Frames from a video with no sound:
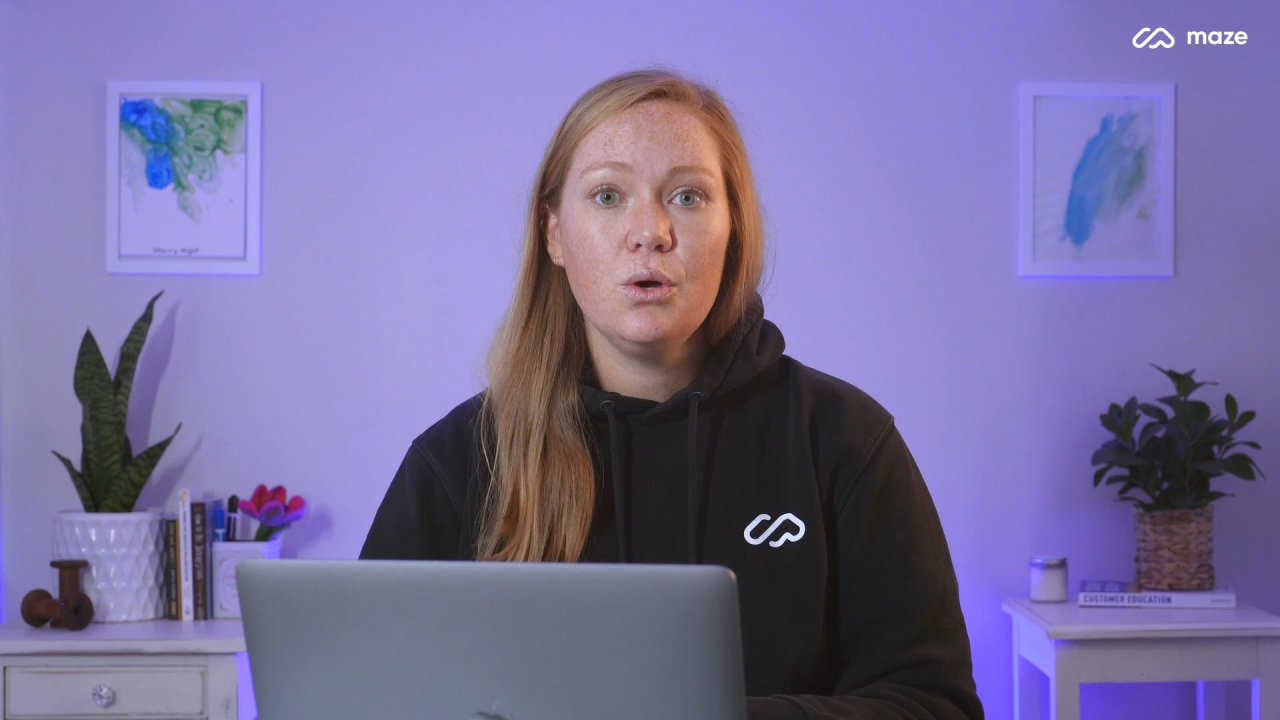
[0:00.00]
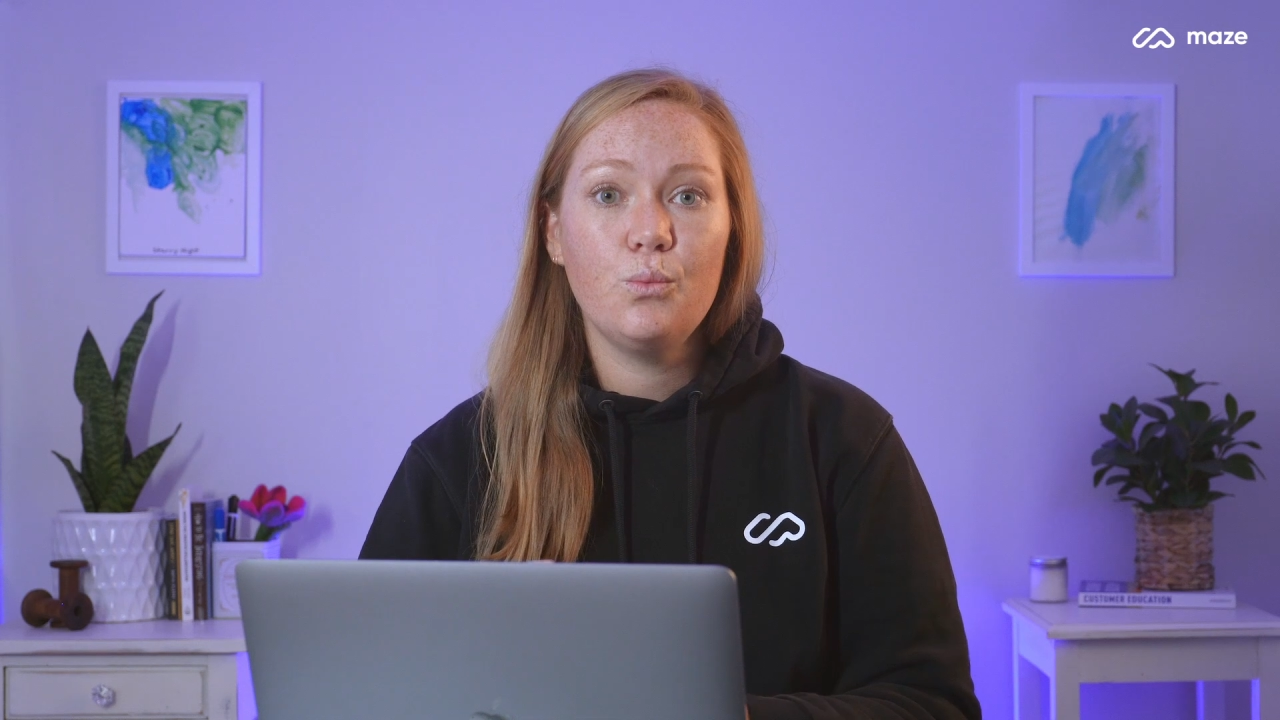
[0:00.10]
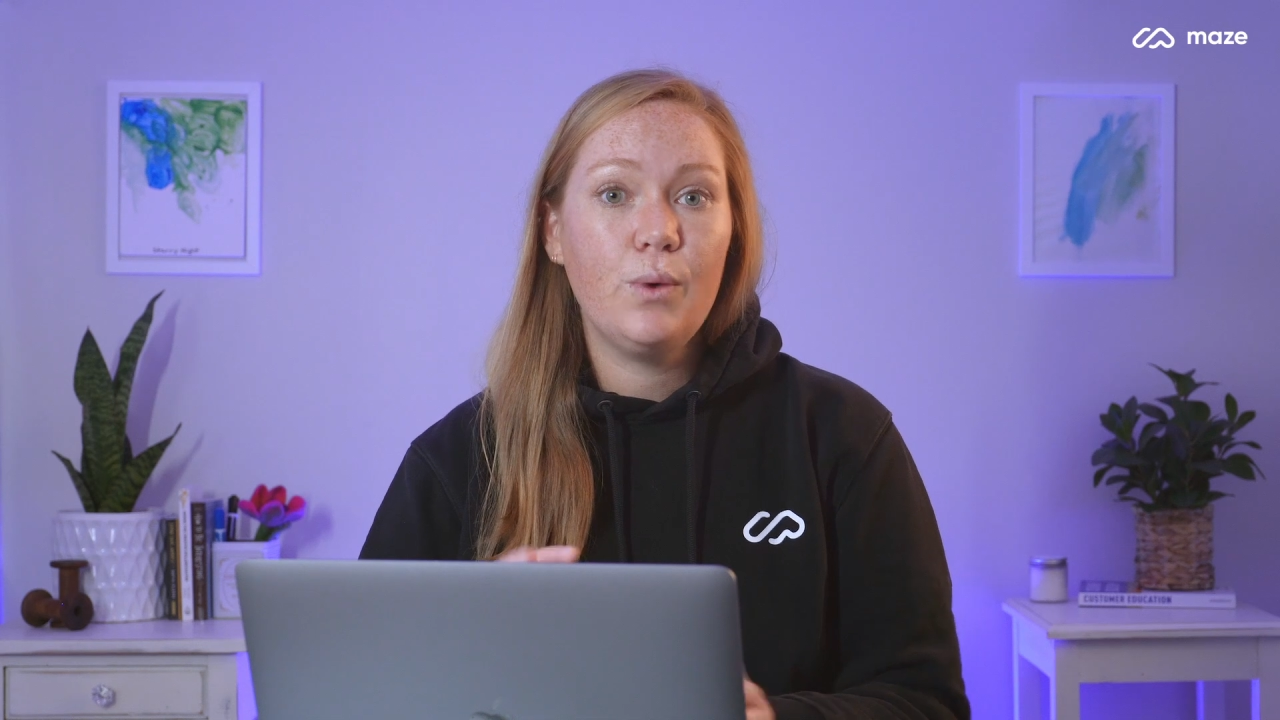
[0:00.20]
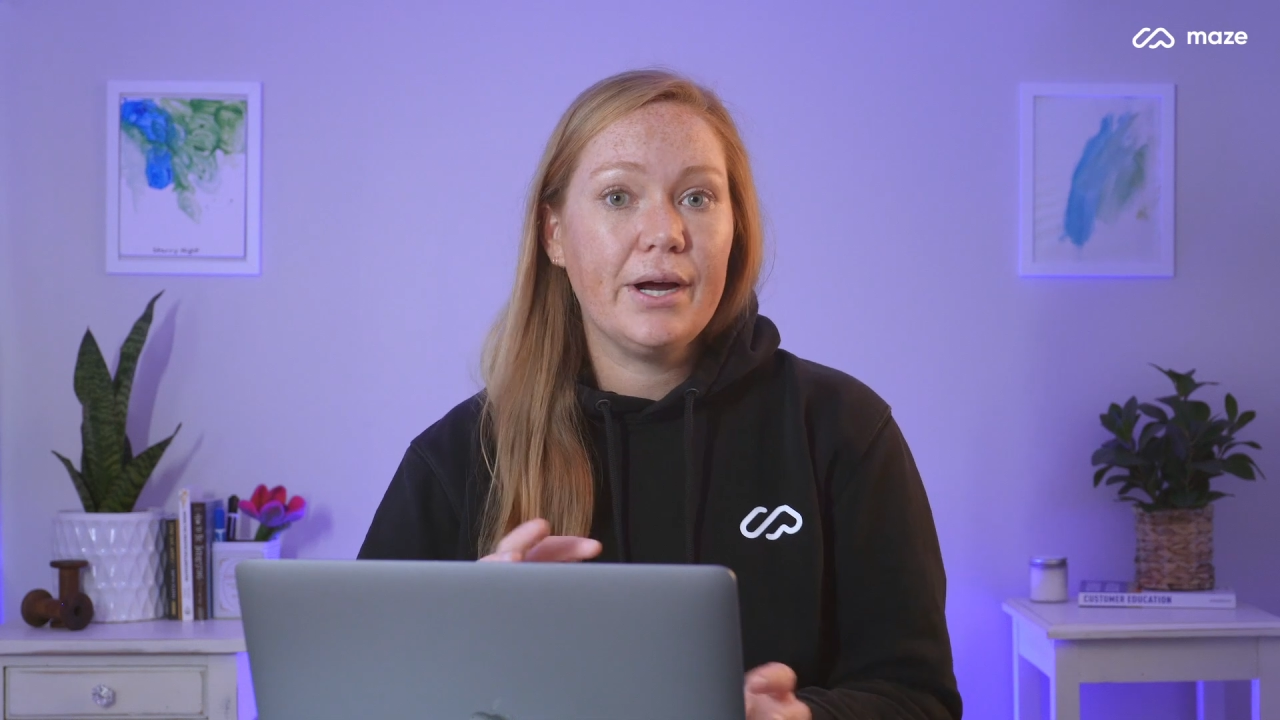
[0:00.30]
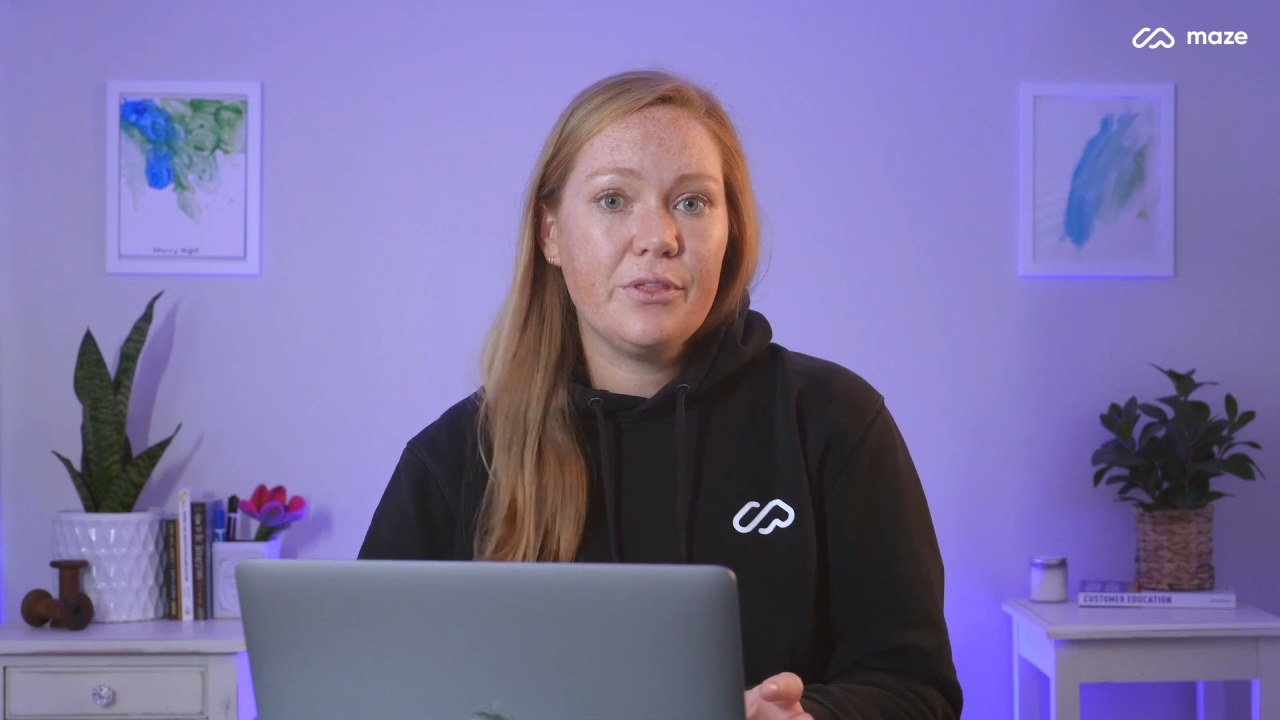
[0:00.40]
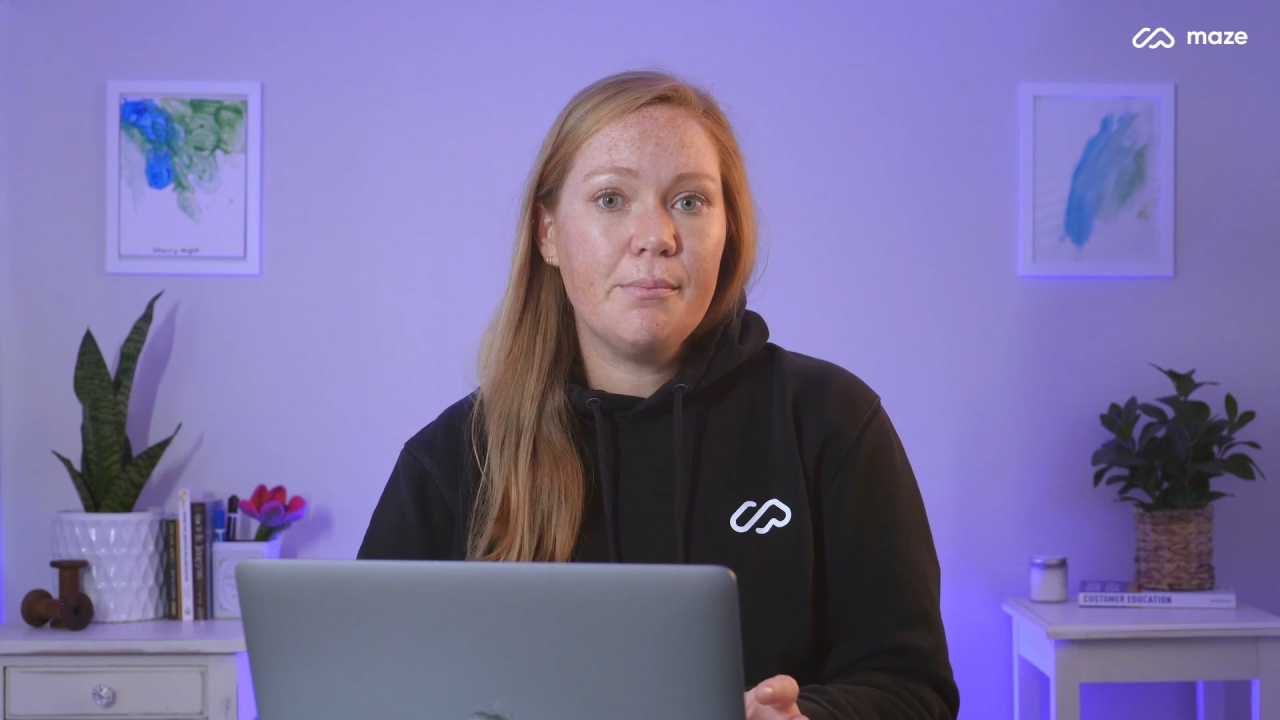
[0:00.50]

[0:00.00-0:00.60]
where the